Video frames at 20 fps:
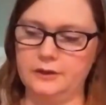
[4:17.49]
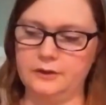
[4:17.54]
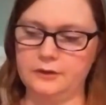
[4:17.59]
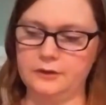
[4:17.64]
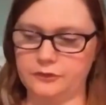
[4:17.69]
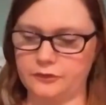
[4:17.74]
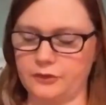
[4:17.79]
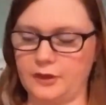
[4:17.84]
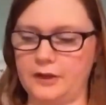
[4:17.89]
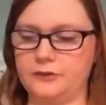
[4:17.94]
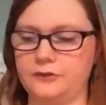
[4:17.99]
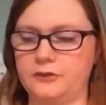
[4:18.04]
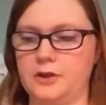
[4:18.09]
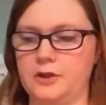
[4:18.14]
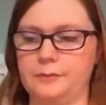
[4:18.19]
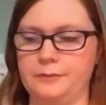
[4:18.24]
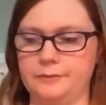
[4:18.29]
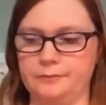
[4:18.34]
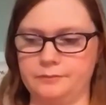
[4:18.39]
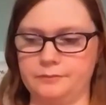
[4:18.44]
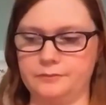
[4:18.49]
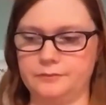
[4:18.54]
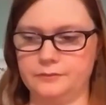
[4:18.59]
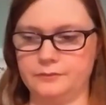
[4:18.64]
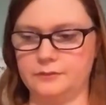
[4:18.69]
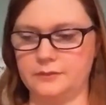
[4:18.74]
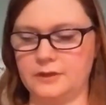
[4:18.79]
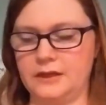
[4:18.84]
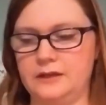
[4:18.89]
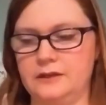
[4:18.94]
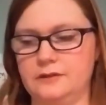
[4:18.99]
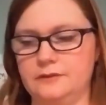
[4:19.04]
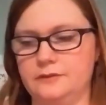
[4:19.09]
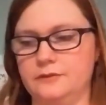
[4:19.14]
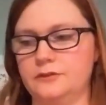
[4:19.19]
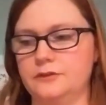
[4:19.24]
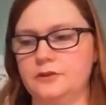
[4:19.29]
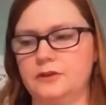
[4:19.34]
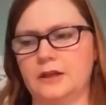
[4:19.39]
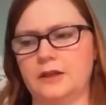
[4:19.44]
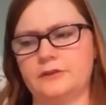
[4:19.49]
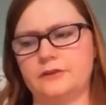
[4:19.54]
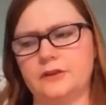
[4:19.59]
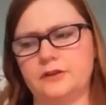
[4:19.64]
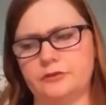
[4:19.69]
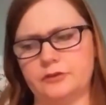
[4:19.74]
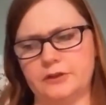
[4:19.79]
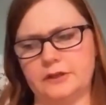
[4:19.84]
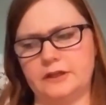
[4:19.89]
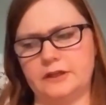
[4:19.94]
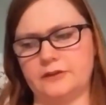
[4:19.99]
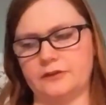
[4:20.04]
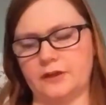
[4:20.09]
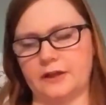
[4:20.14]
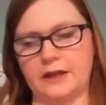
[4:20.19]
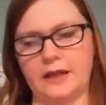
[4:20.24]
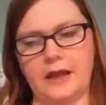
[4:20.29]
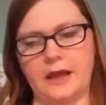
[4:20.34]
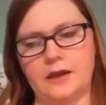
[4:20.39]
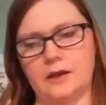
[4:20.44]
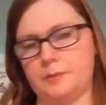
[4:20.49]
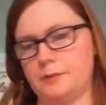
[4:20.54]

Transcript: slice them and as evenly as I can.